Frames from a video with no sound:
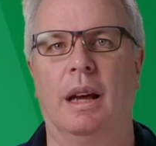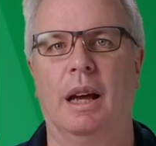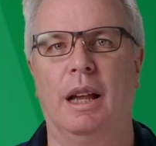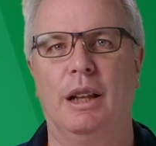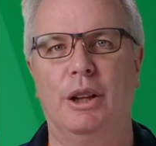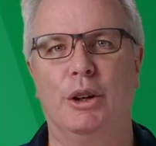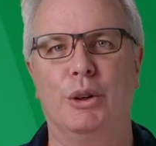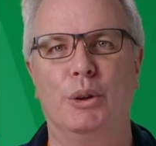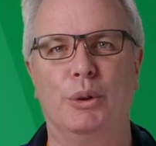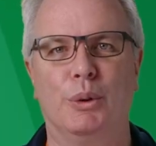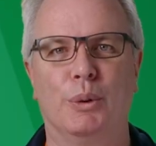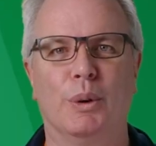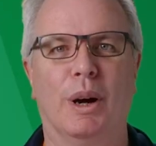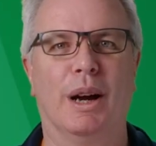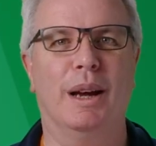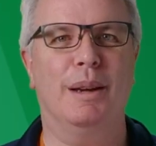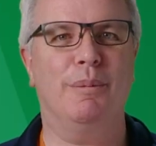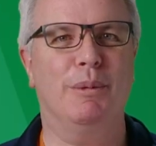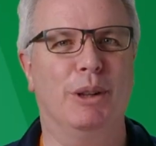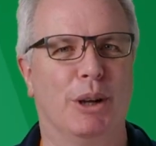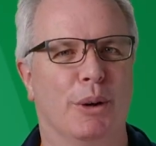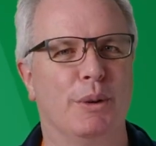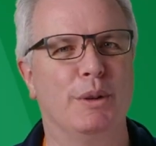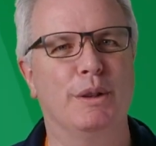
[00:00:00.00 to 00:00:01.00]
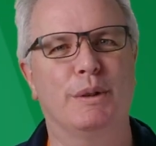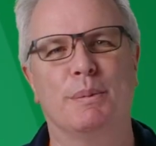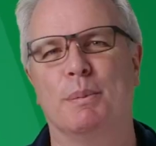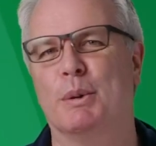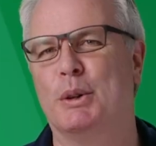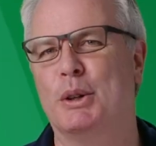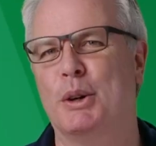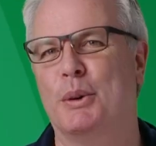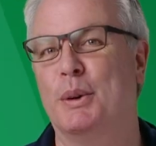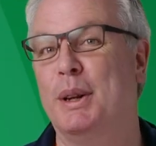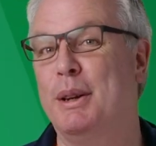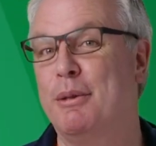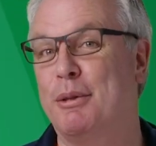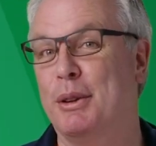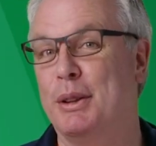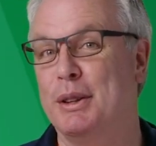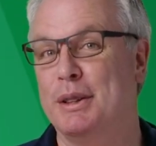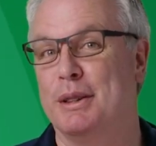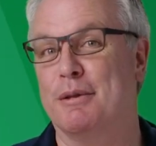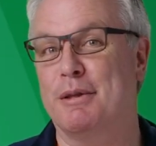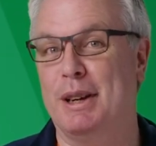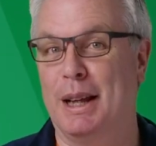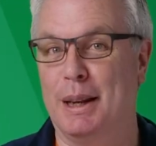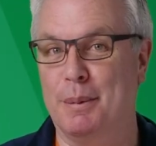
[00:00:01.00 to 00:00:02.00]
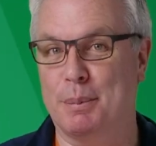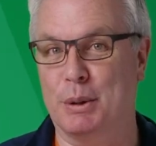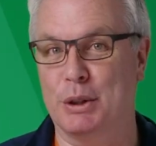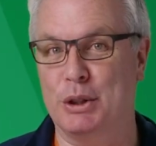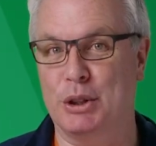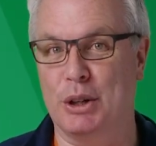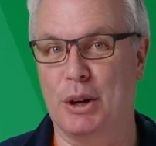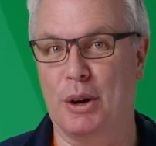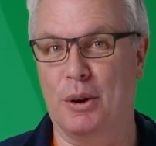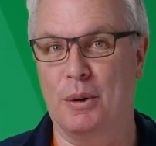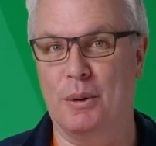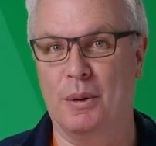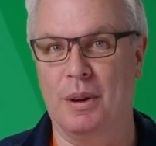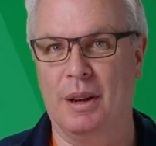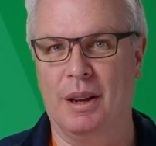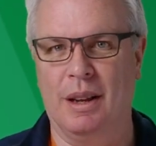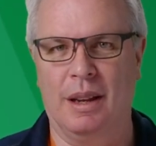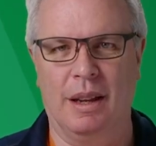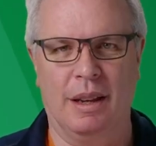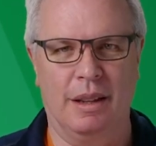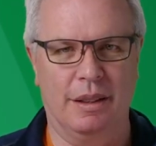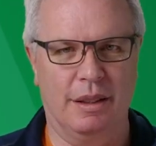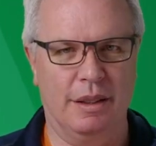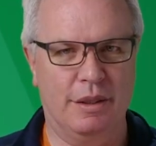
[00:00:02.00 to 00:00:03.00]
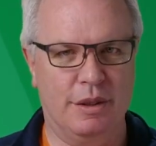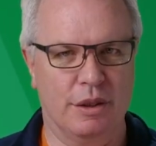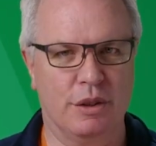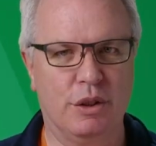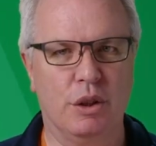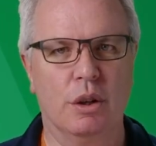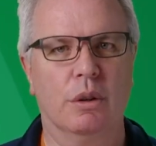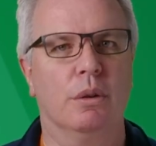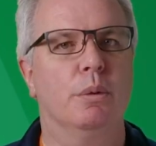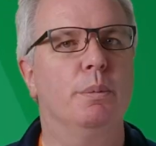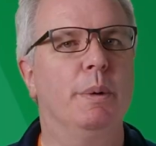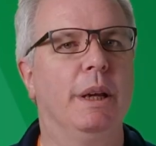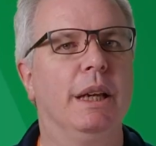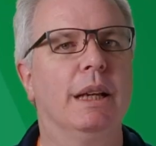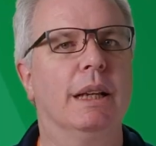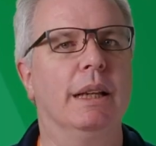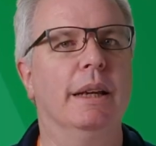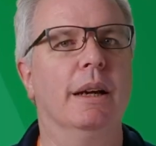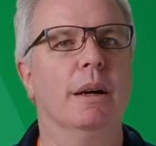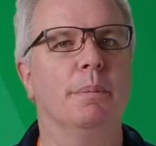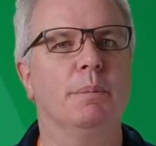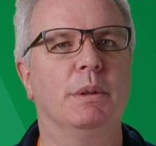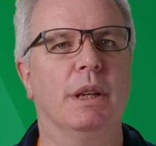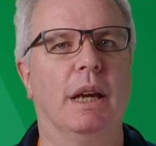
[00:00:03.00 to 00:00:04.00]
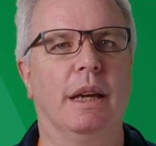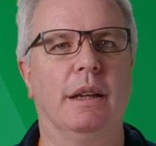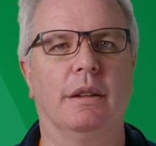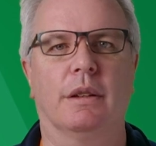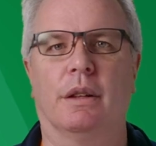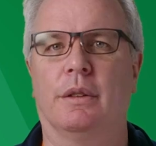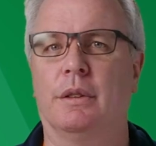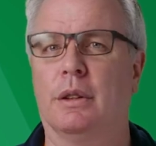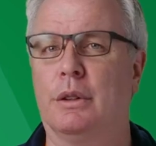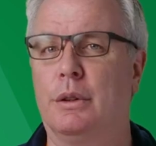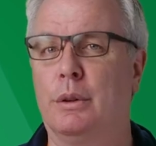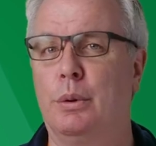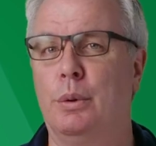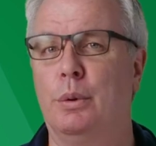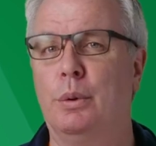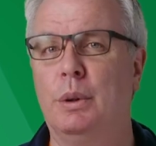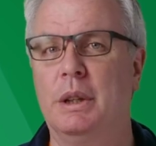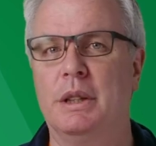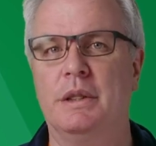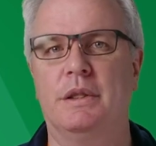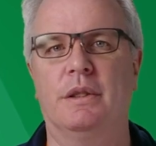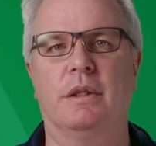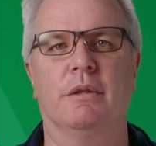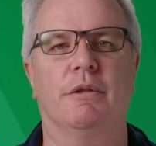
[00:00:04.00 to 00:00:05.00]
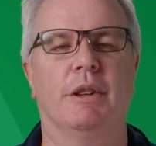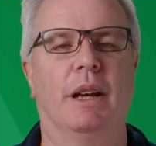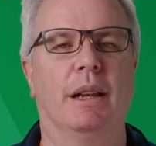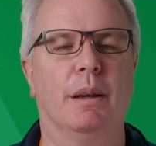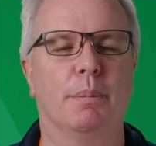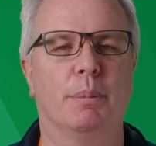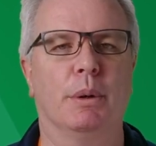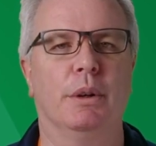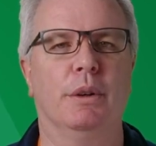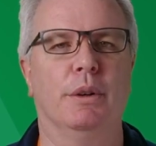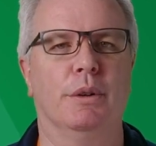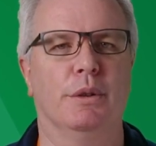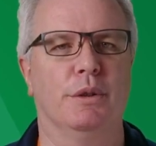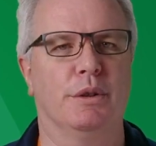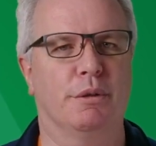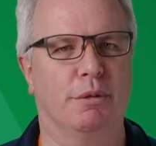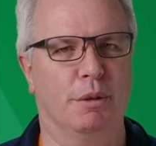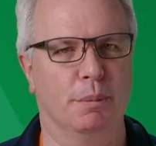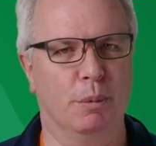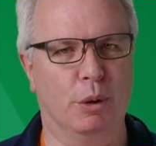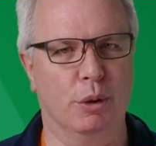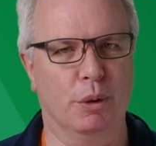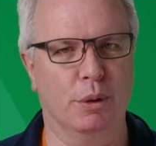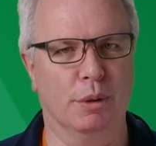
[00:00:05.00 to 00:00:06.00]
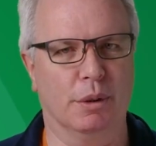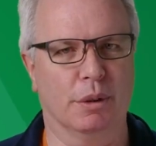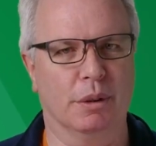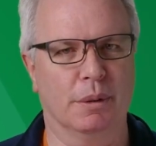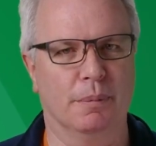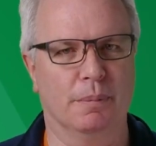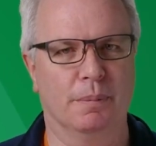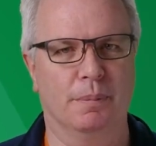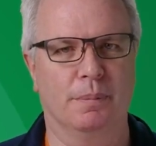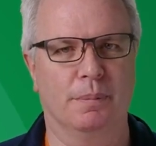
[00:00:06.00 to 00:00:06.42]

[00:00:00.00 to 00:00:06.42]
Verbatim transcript: Hello, I'm Laurence Moroney for The Developer Show. This is your weekly update on the coolest developer news from Google.